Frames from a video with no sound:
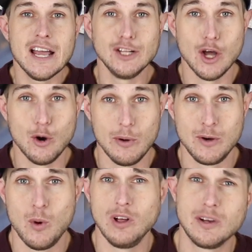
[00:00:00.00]
Hello
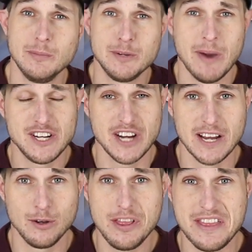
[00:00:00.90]
and welcome to my
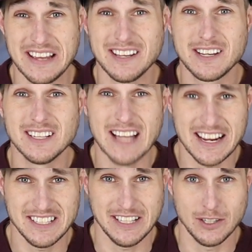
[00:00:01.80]
channel Think
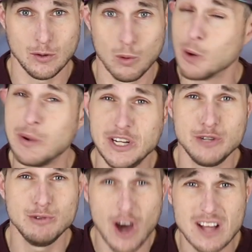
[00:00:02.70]
Collecting, where we
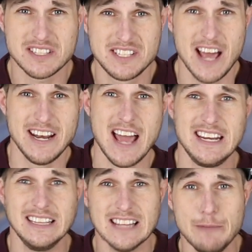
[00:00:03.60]
do not set
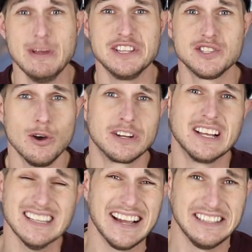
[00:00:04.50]
any limits on
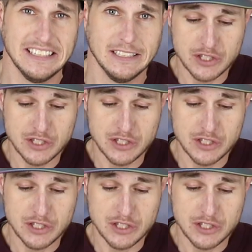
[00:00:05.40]
collecting.